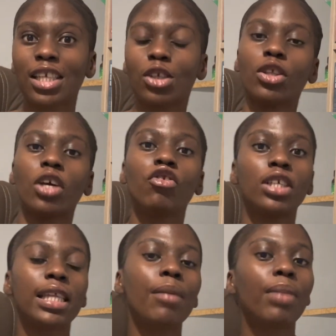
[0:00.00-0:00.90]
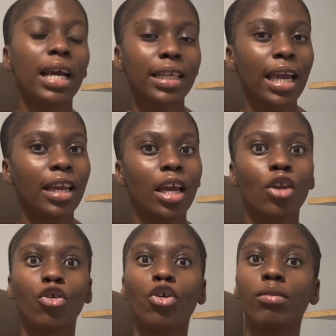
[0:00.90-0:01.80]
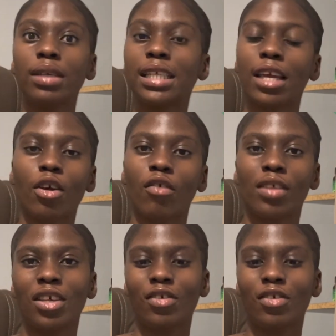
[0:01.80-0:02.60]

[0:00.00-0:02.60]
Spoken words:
so that you stay plugged in and you don't miss any of these